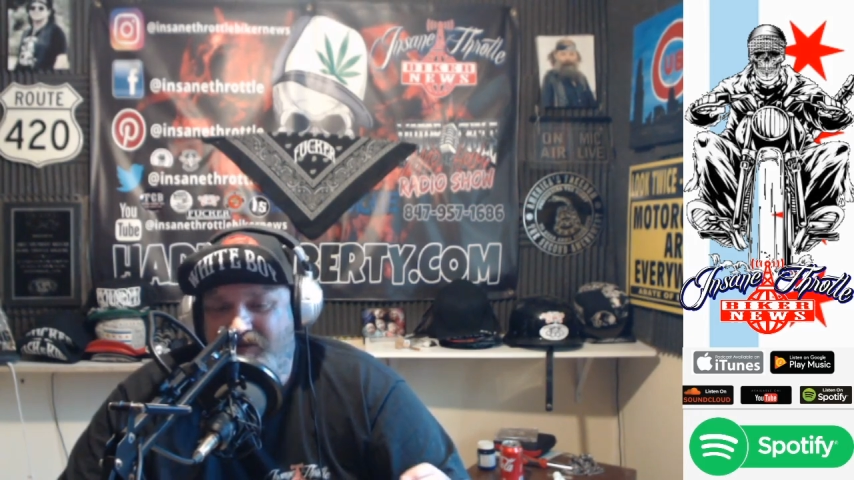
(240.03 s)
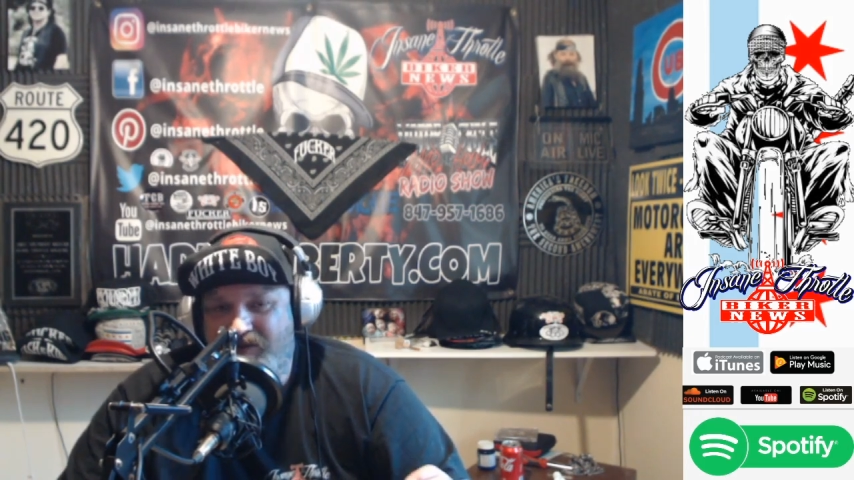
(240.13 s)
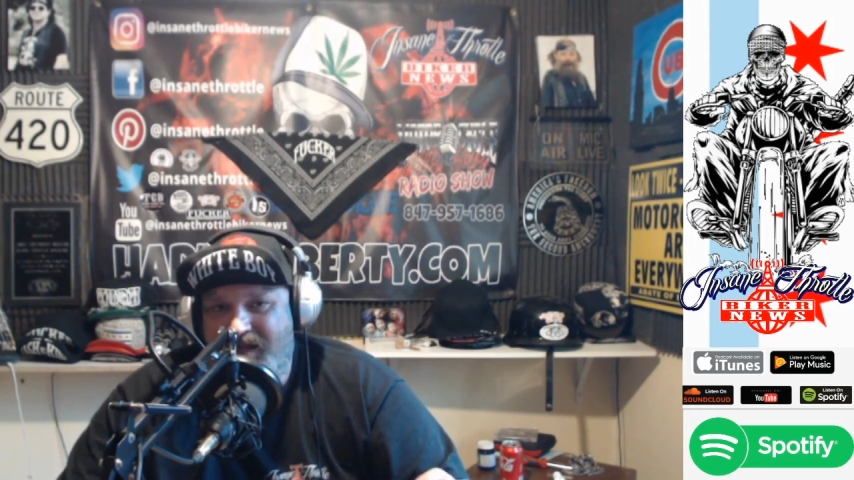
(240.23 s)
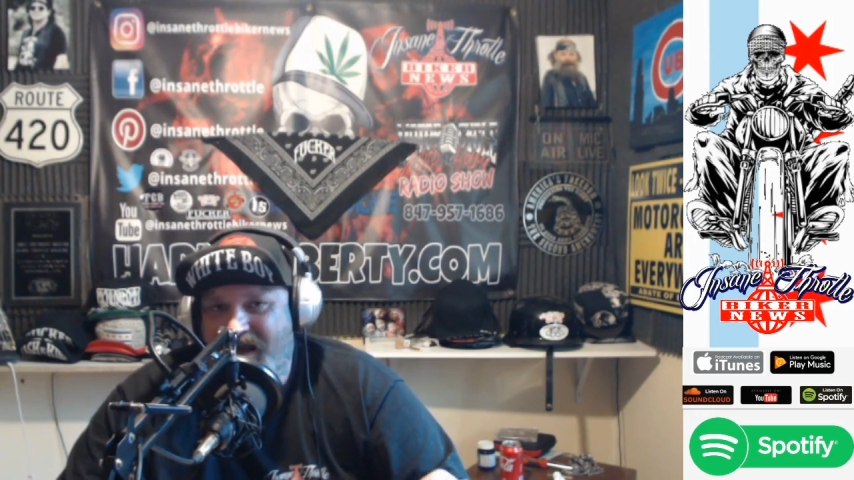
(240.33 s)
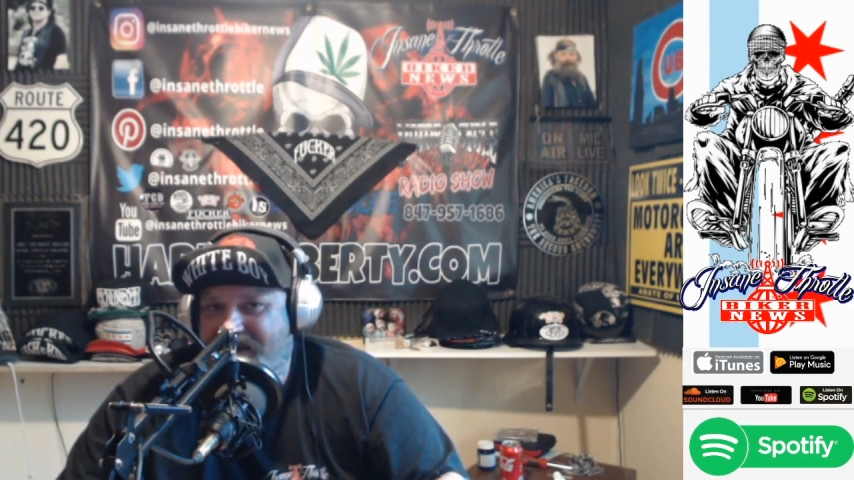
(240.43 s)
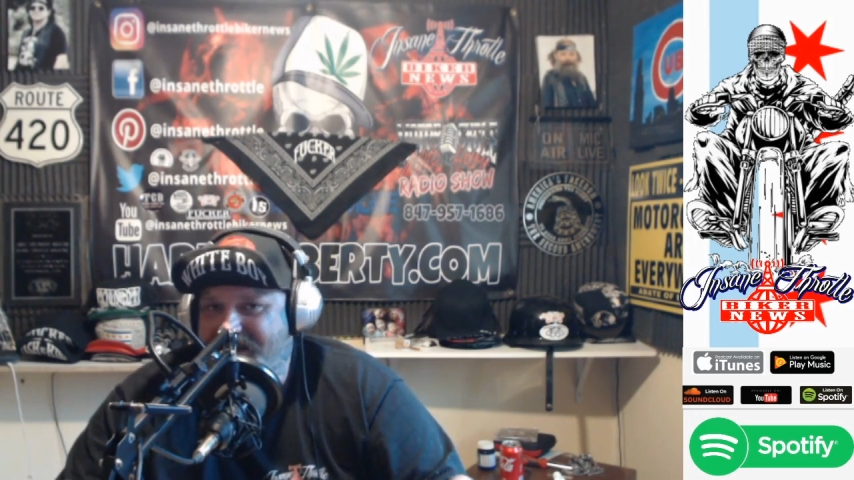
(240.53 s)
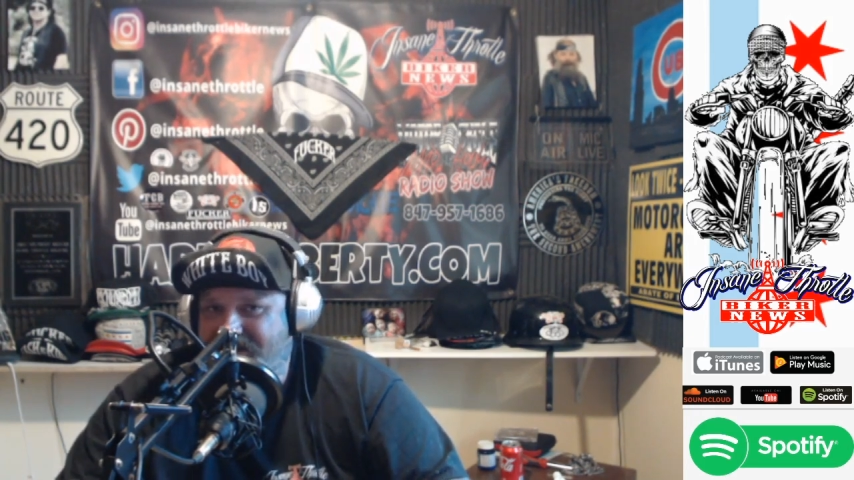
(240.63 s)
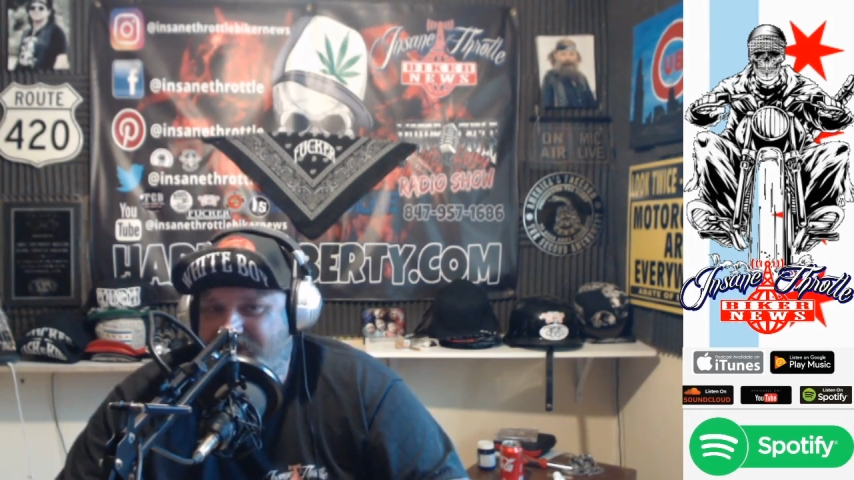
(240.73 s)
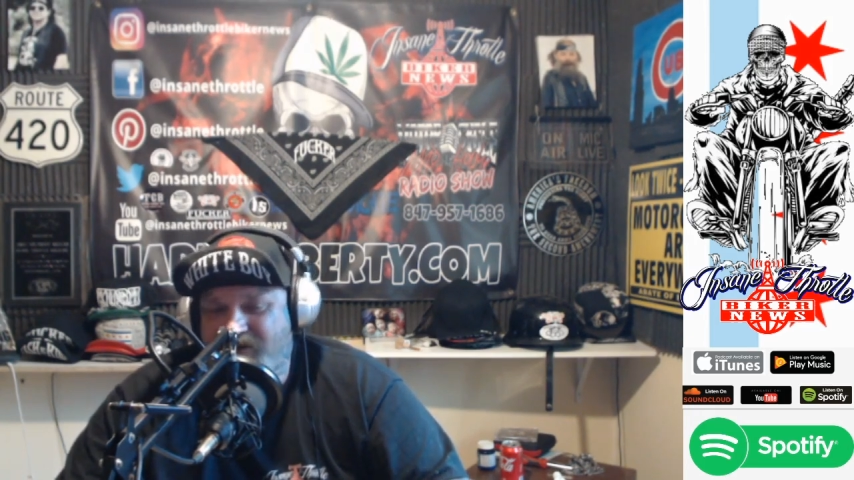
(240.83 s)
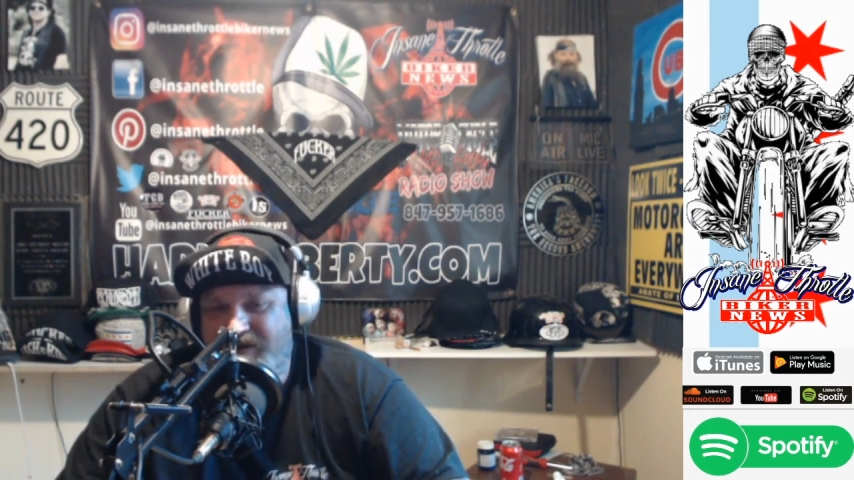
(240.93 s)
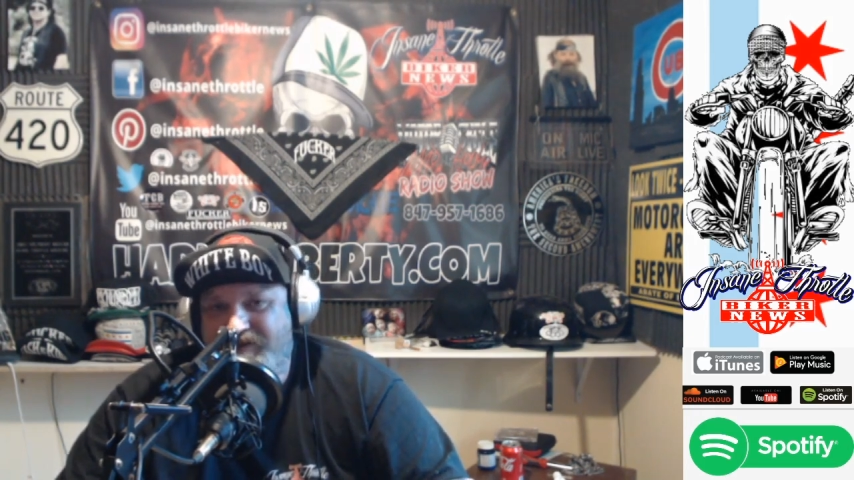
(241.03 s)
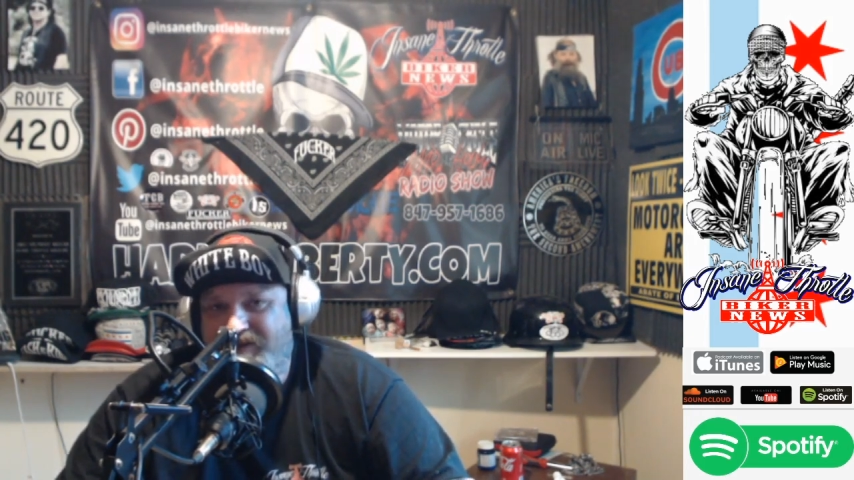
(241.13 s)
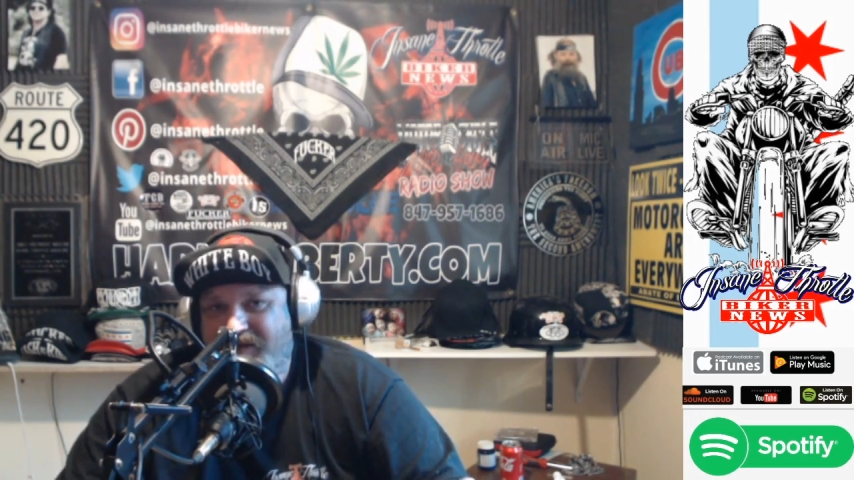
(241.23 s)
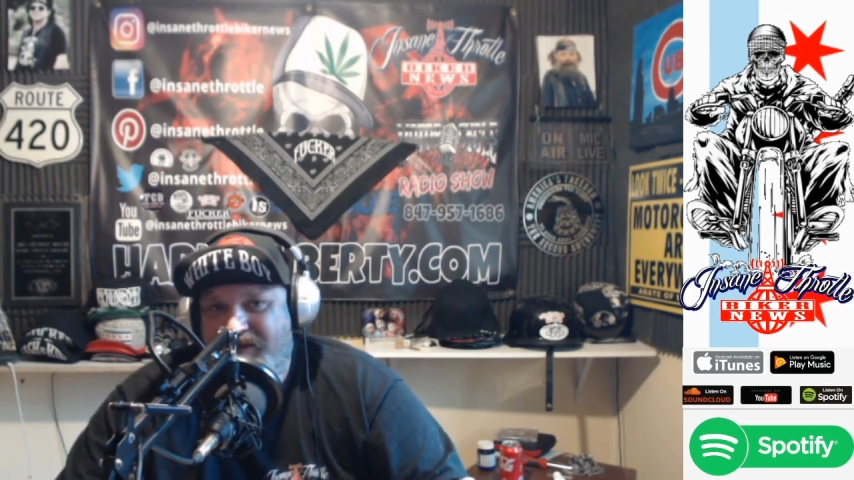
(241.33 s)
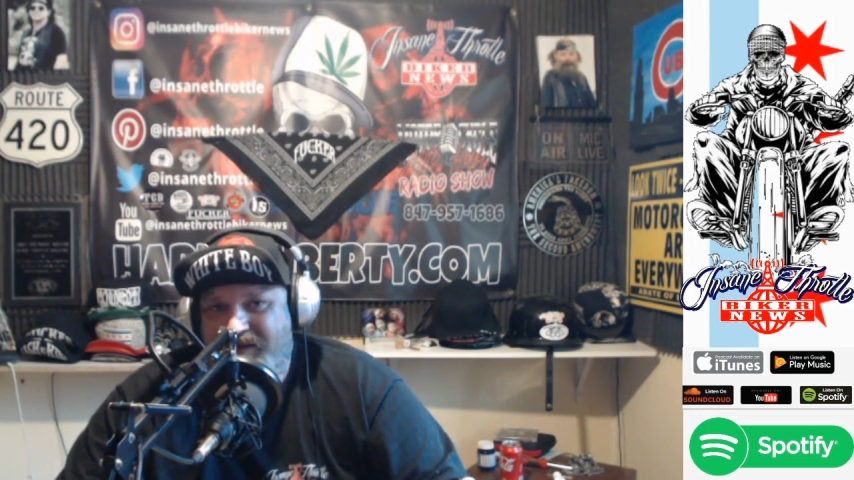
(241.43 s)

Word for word: of a lot different